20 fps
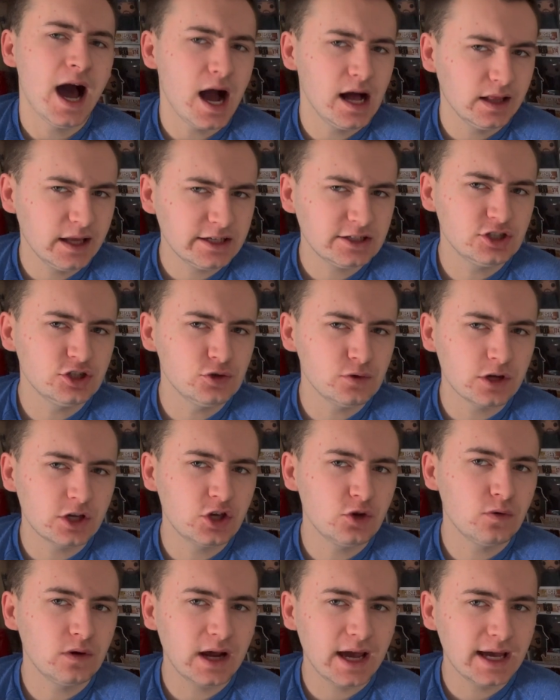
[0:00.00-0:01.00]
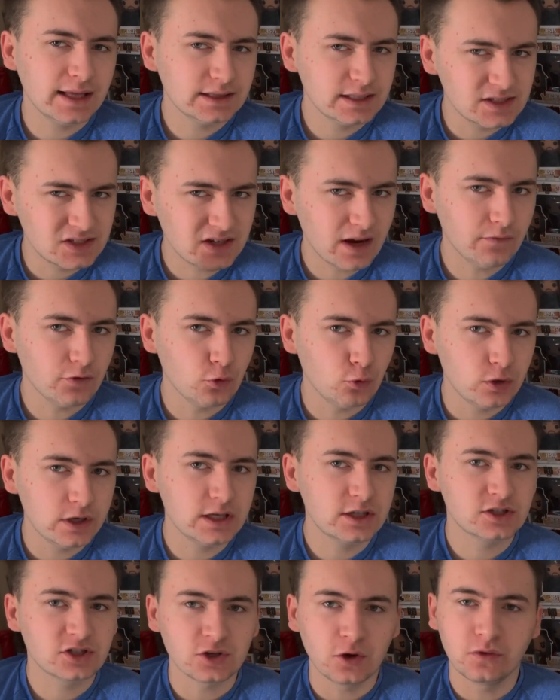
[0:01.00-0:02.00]
I like to do a Q&A at least every
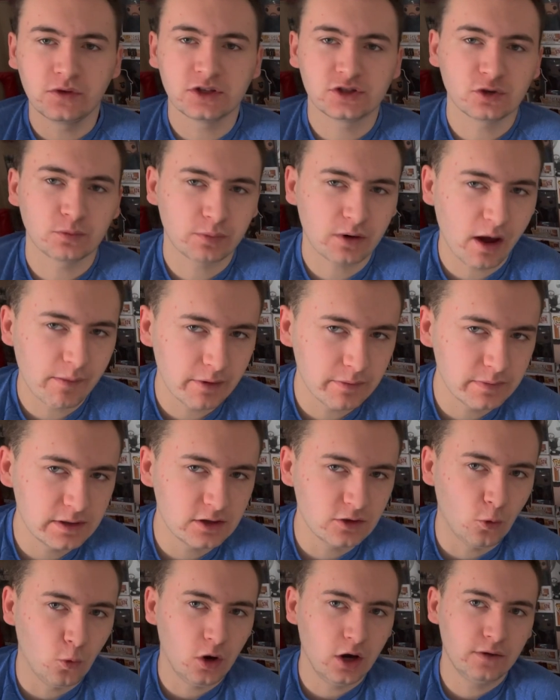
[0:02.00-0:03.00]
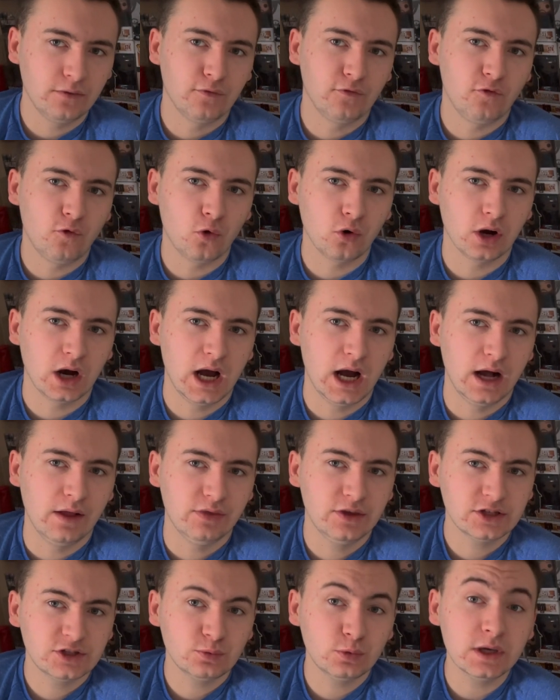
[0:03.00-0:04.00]
week, so this will probably be the one for
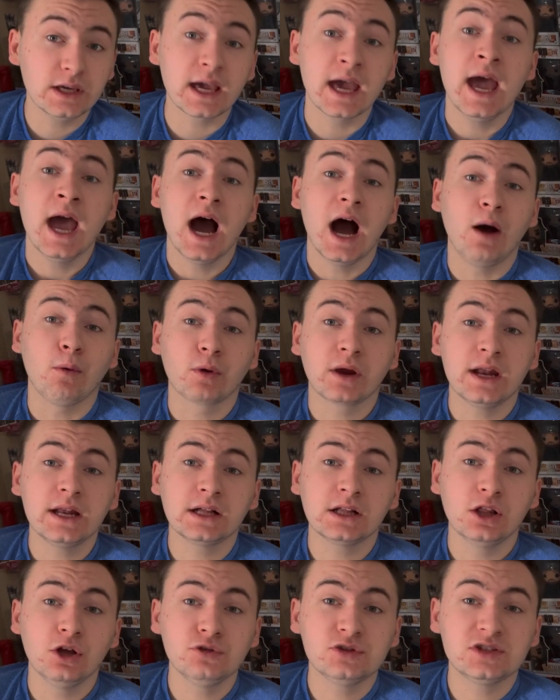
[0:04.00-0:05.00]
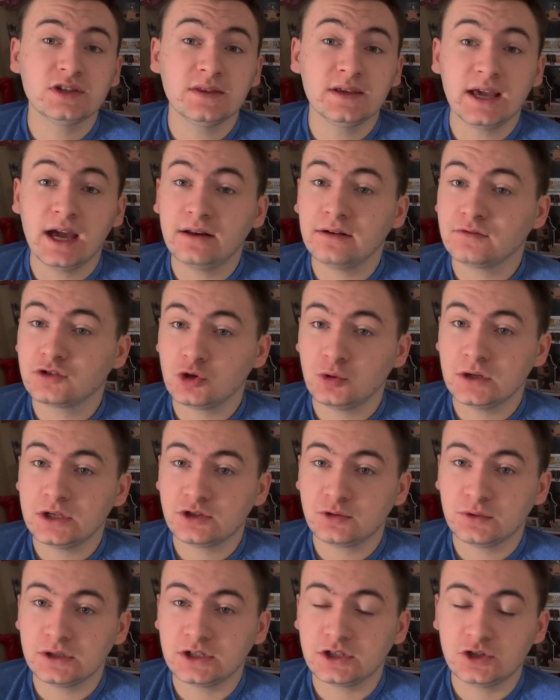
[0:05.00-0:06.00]
this week. We're getting close to the end of
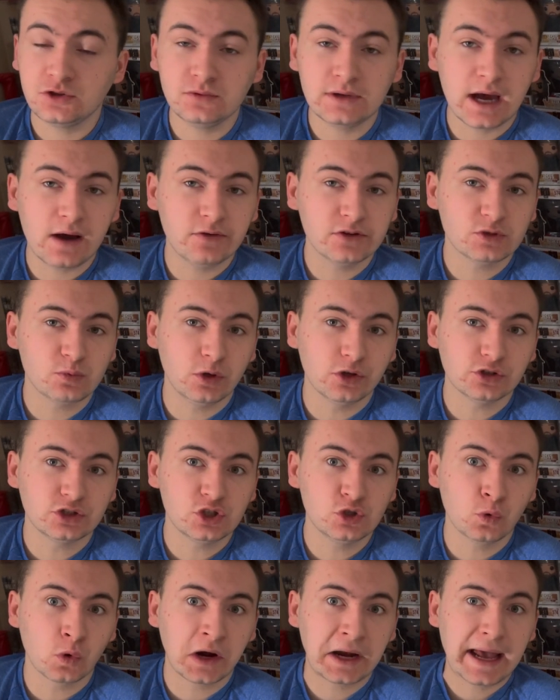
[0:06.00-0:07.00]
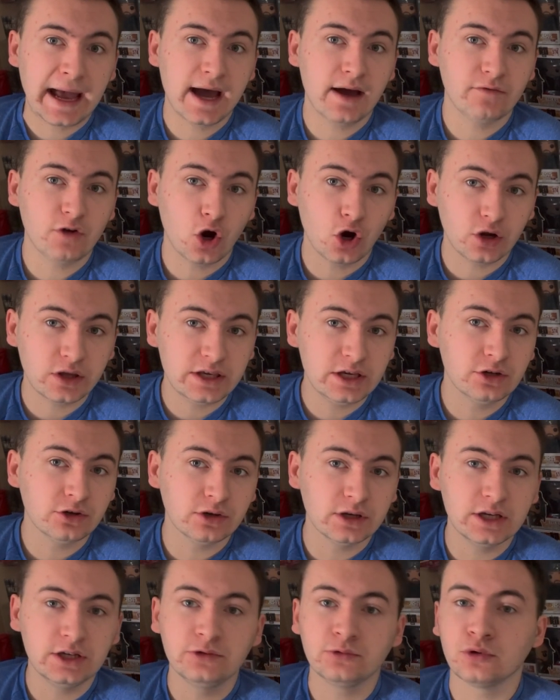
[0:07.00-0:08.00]
2022 now as well, too. We're going to have our year
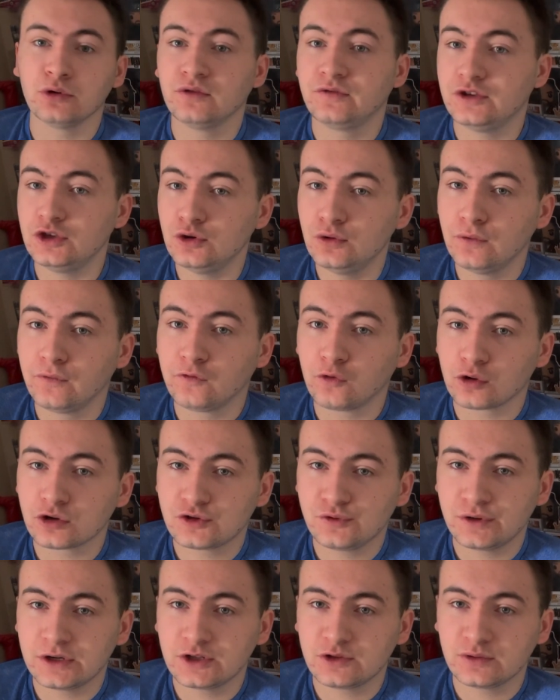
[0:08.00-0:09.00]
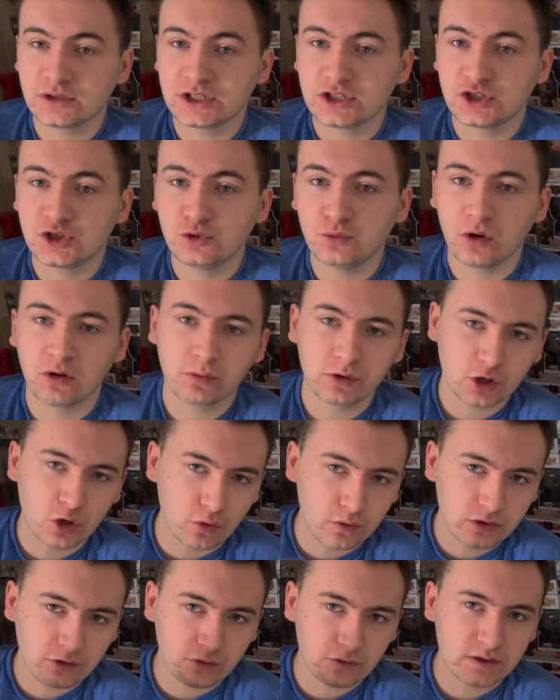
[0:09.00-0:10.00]
in review for 2022, where we
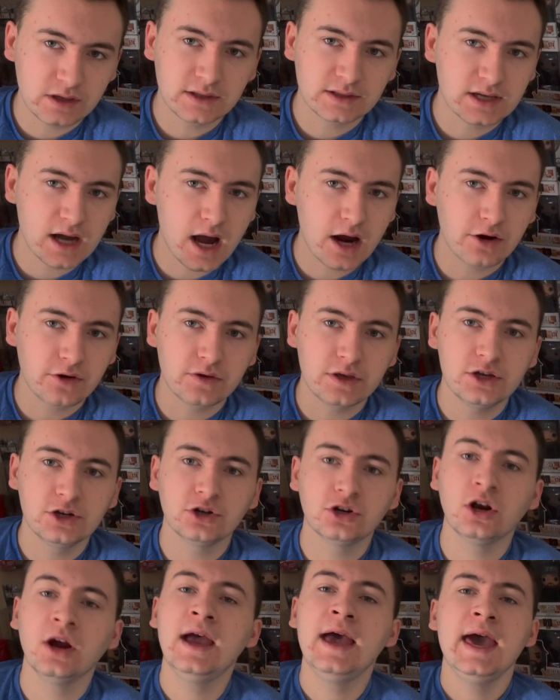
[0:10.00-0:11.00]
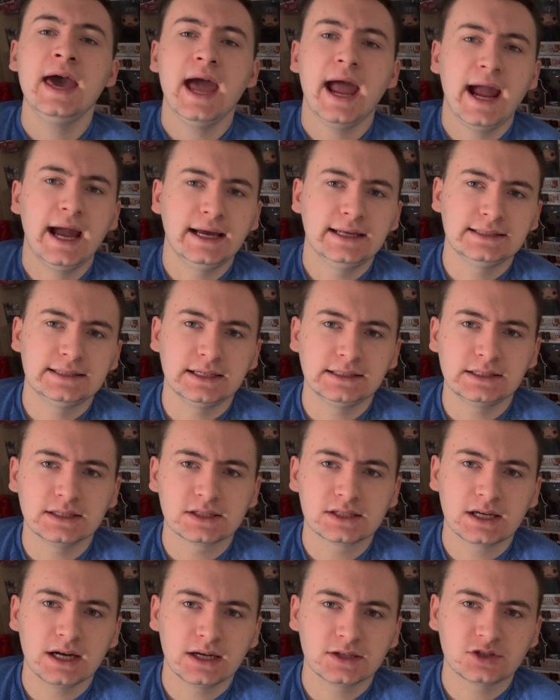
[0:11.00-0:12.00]
go through the entire year and
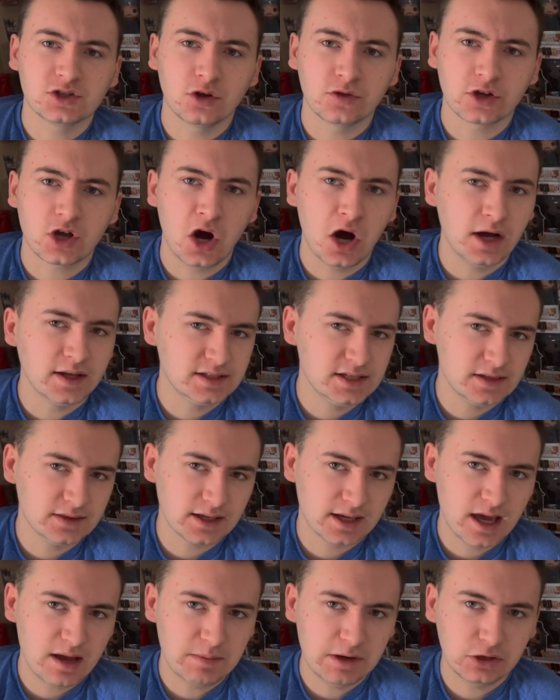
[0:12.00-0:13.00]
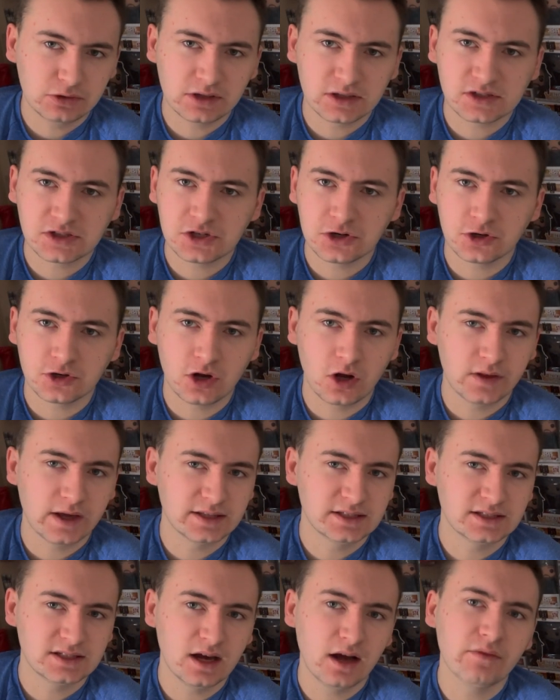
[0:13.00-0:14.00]
discuss all the content that came out this year and all
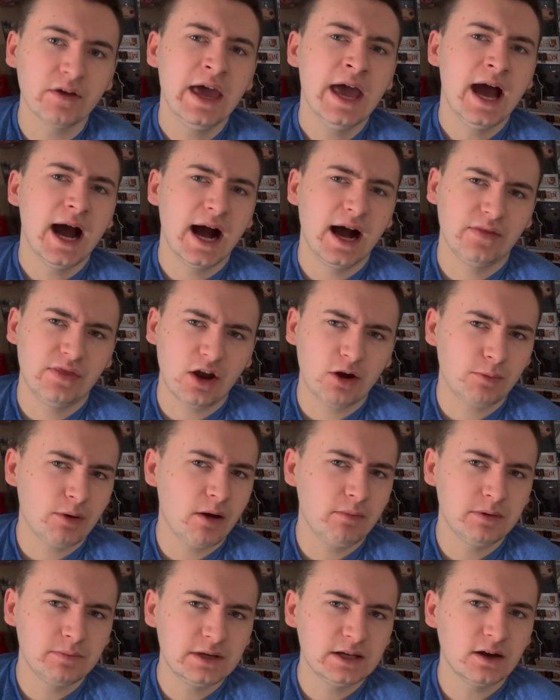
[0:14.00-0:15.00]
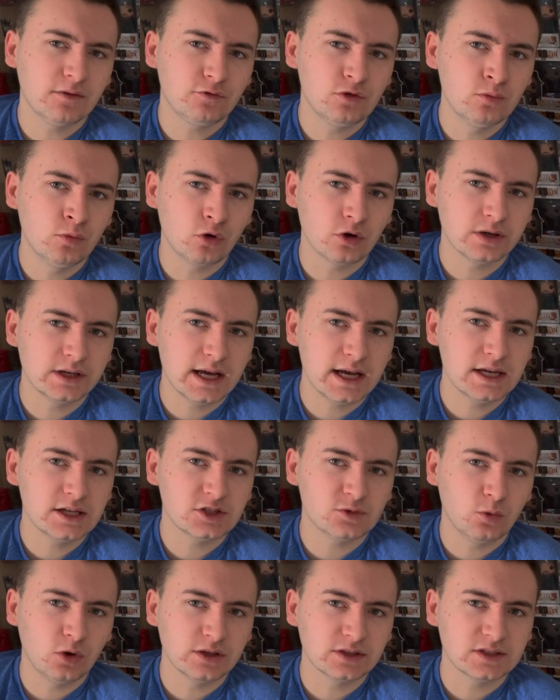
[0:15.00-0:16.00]
that stuff. That'll probably be in a few more
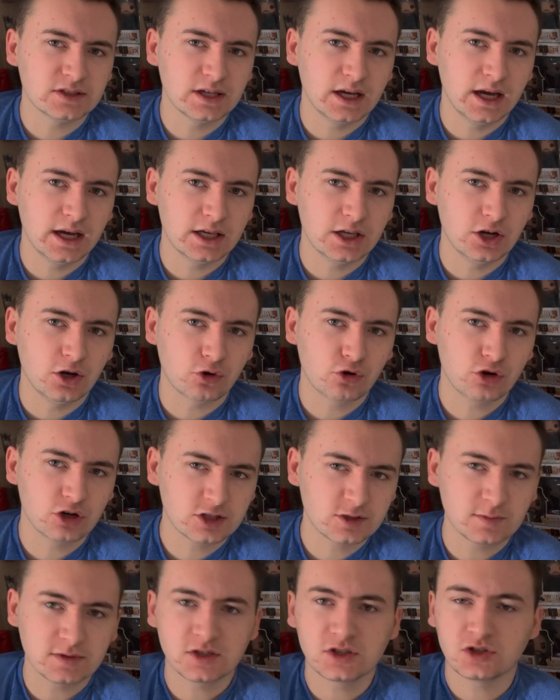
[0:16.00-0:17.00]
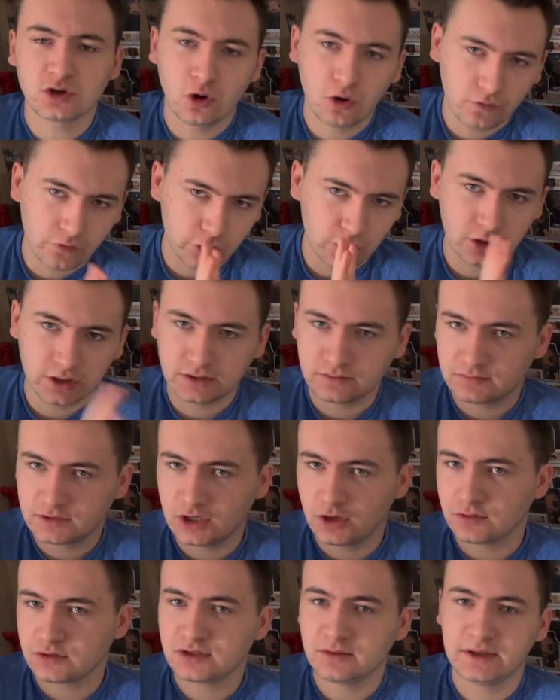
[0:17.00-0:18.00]
days. Once Christmas is over and, you
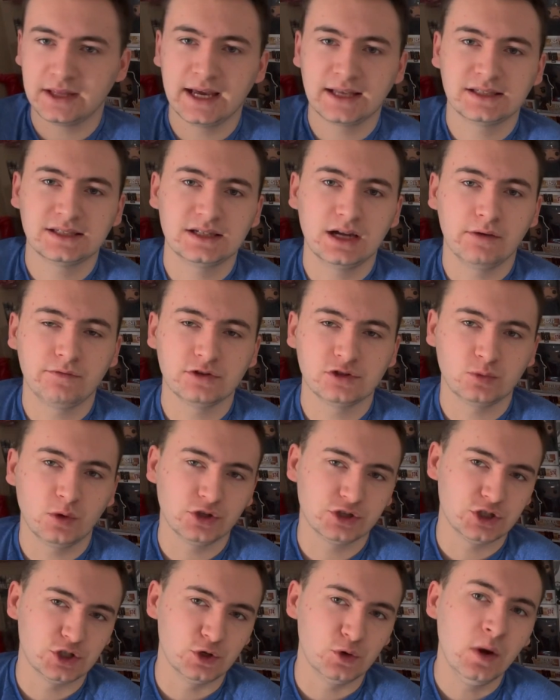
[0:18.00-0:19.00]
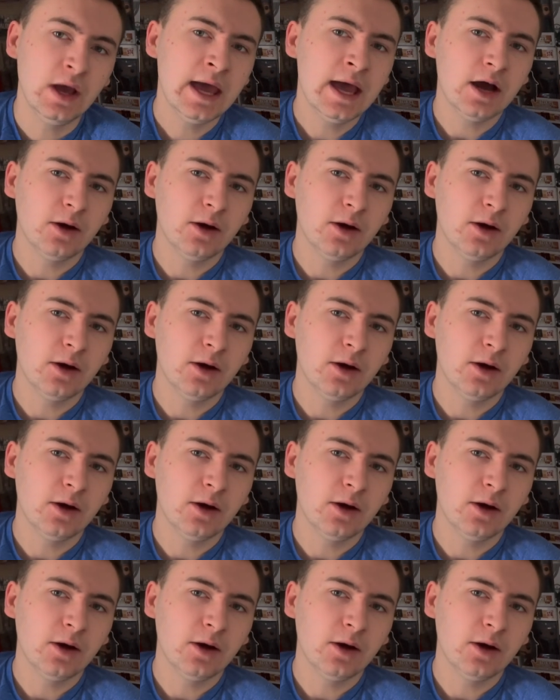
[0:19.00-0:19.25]
know, some of that stuff as well, too.